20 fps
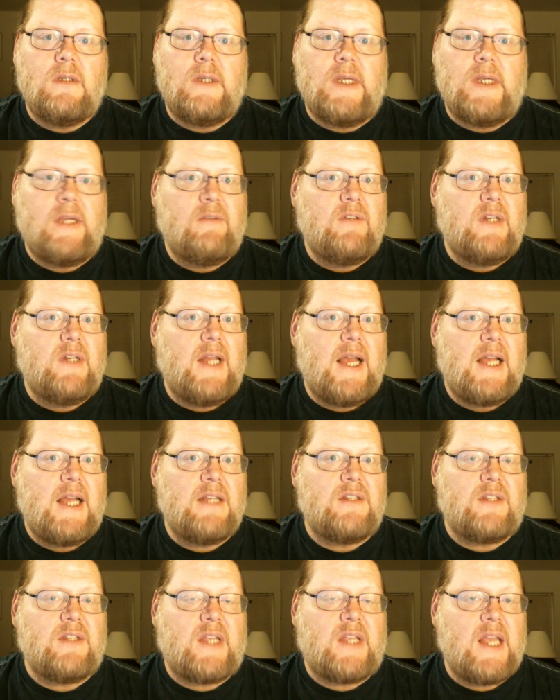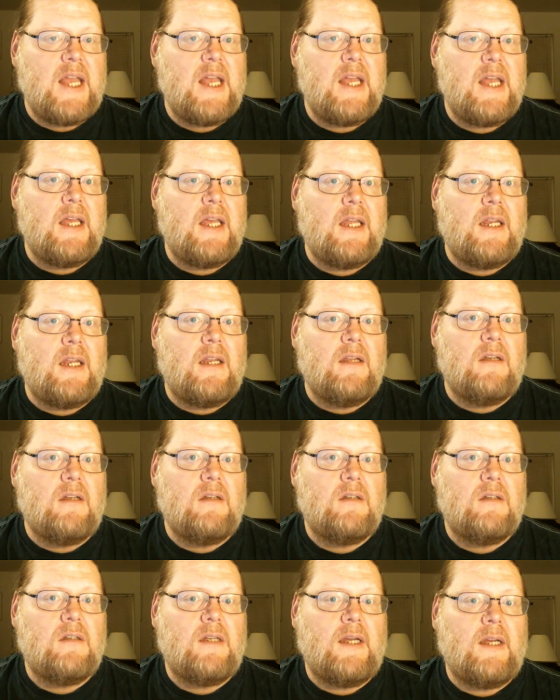Even as a kid,
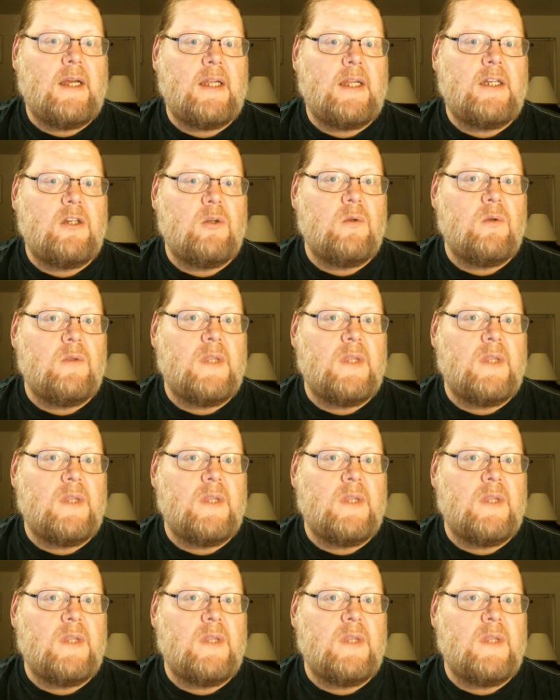I knew